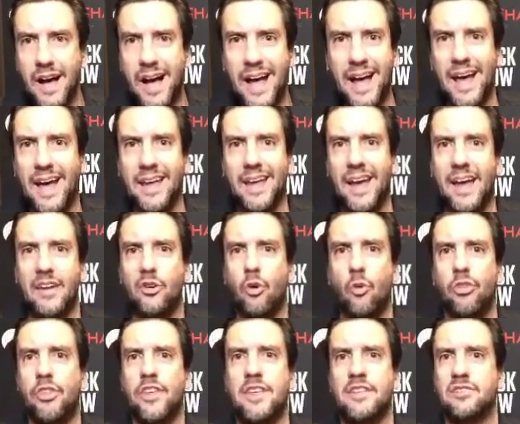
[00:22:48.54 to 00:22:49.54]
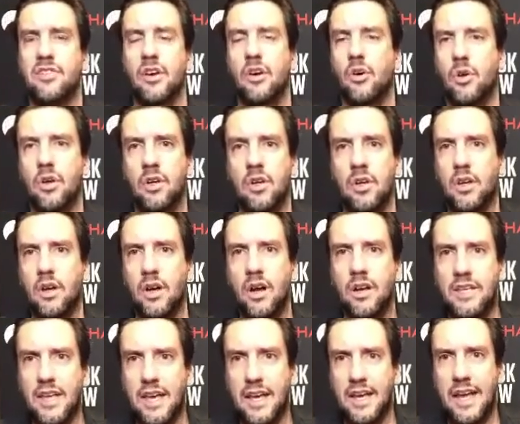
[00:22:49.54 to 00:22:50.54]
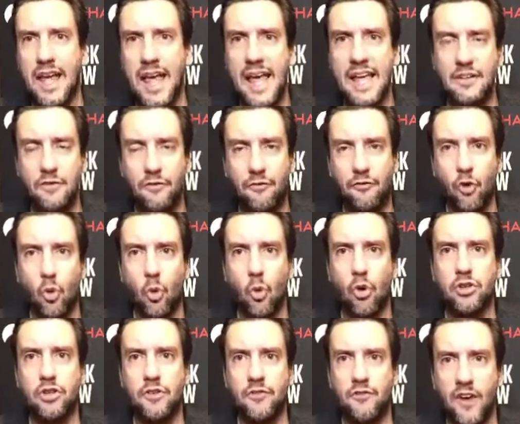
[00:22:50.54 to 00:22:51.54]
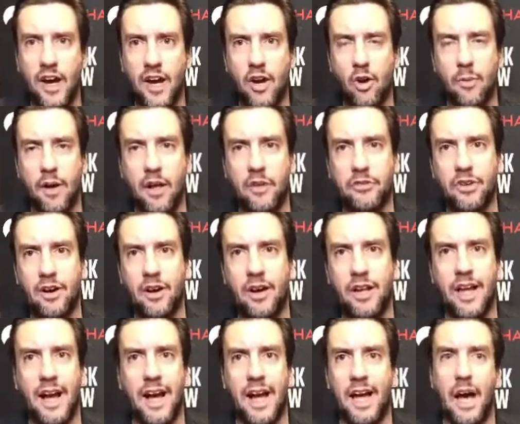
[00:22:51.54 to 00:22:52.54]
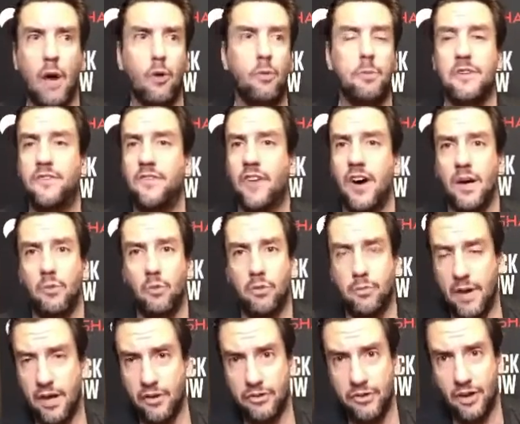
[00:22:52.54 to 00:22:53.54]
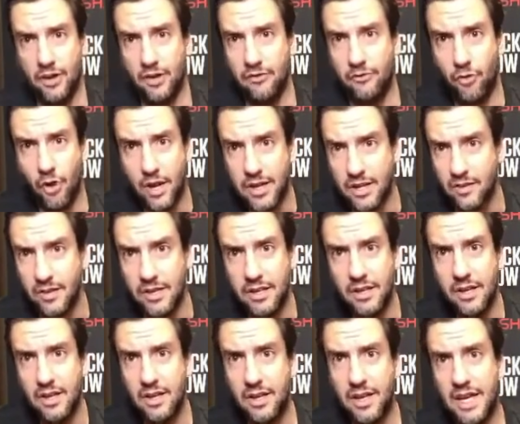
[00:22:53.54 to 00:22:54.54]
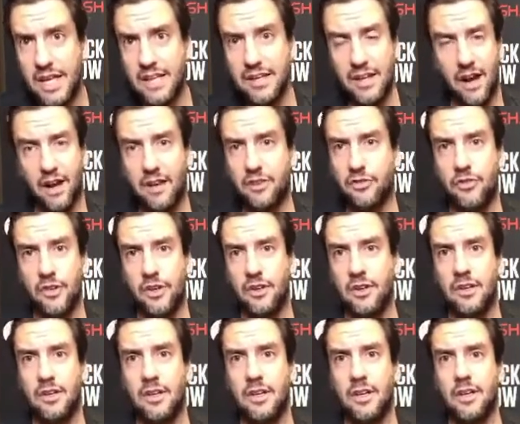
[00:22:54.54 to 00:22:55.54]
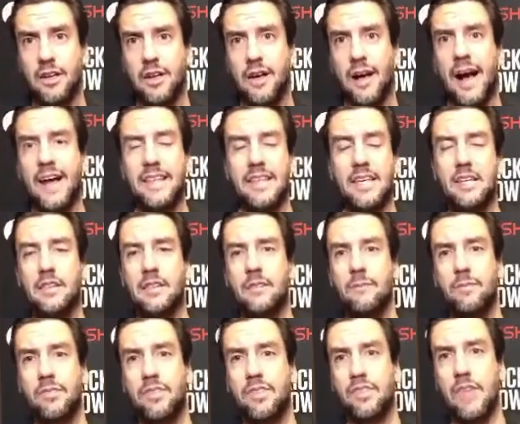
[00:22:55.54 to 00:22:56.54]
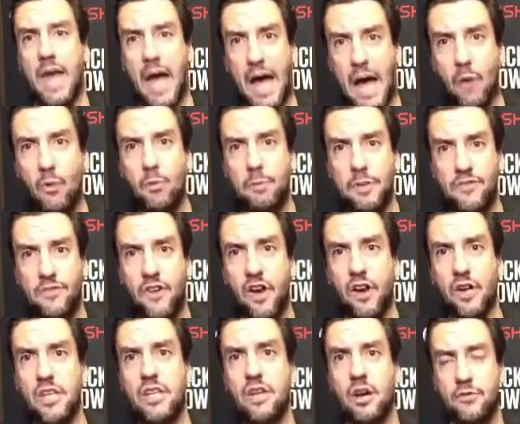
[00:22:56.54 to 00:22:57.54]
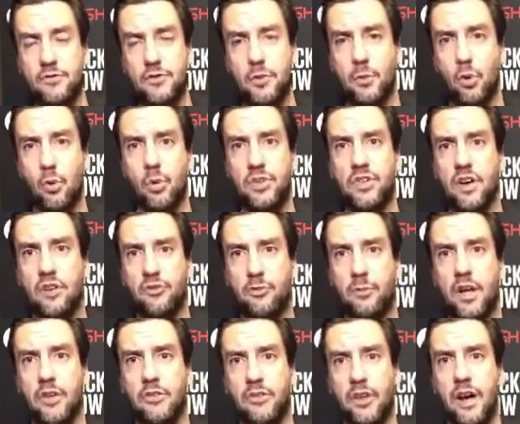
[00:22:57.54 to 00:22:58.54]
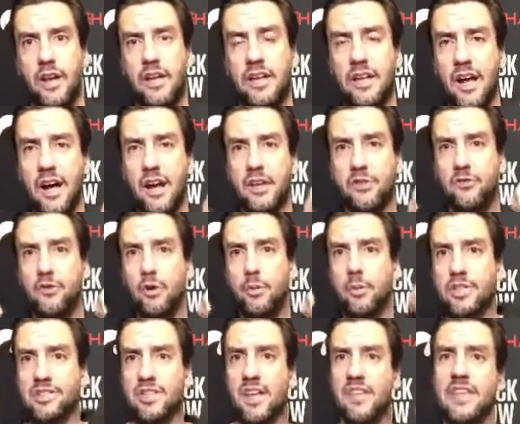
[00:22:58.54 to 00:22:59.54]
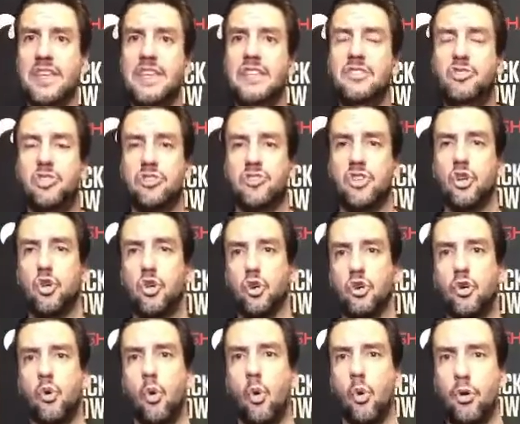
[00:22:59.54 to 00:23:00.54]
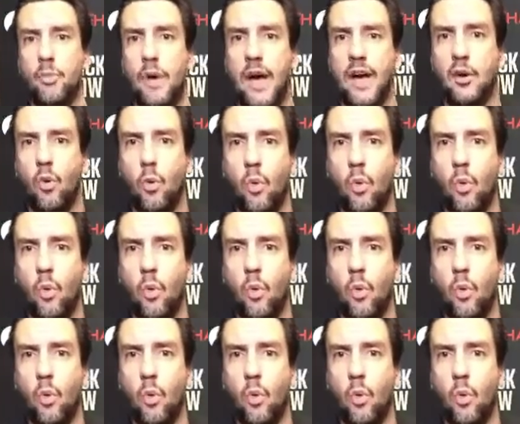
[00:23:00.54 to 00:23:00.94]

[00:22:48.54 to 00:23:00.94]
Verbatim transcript: I, I, I don't think so. Again, eight and four, you fire Malzahn. I, I would be fine with Malzahn, frankly, in Knoxville. I think that I would be very comfortable with Gus Malzahn in Knoxville because I think he's just a good quarterback